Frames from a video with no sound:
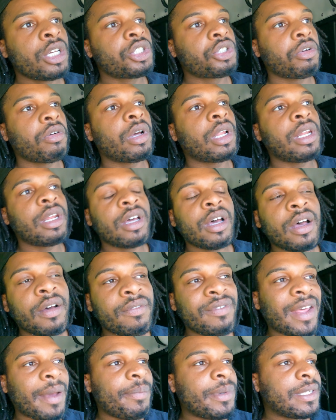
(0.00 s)
showing
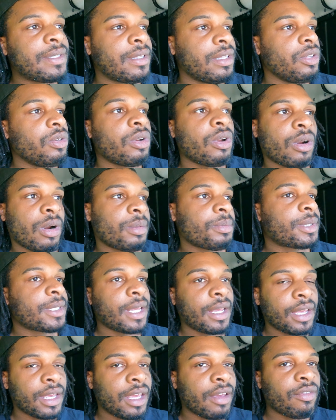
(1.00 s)
love that be, you know what I'm
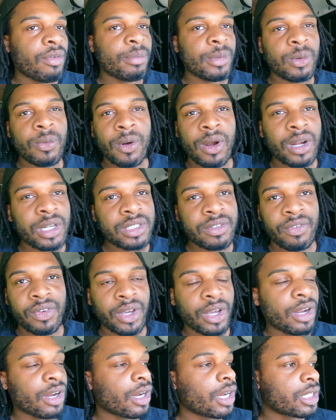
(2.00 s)
saying, giving me words of
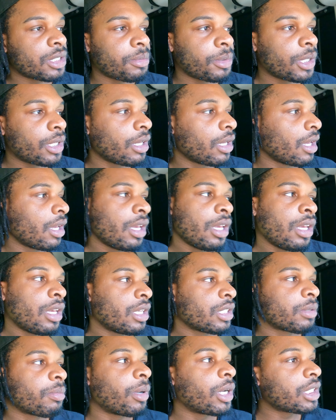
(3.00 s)
encouragement.
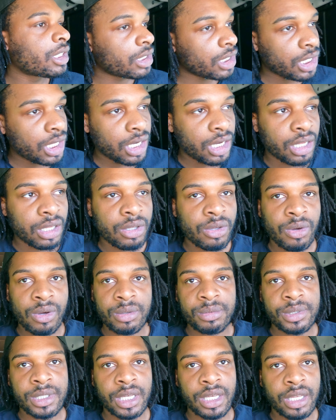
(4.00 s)
It's much needed, you know
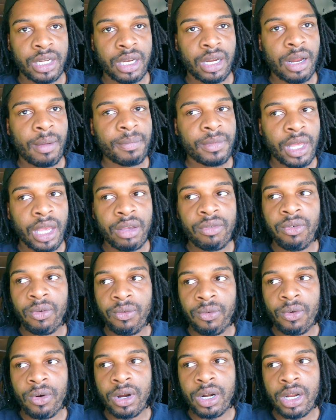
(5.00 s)
what I'm saying? And I'm thankful
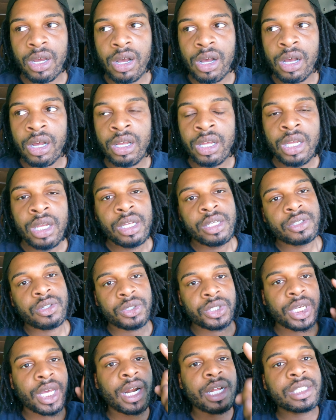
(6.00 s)
for it all.
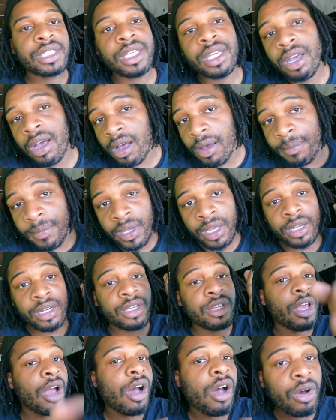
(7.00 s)
So shout out to y'all,
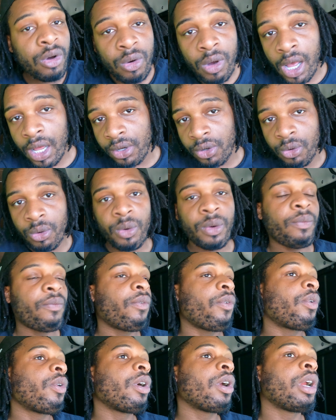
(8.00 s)
man. Y'all who I do it
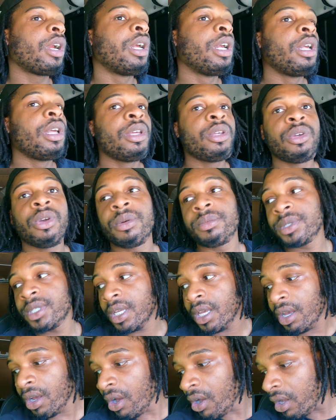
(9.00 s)
for, you know what I'm
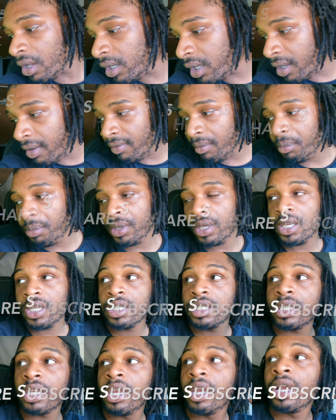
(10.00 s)
saying? All love and
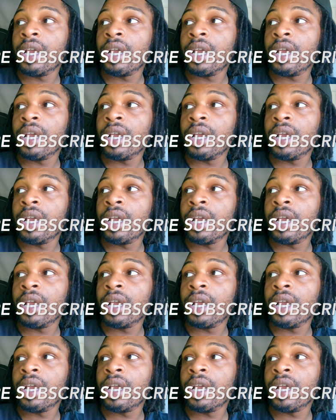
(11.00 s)
peace.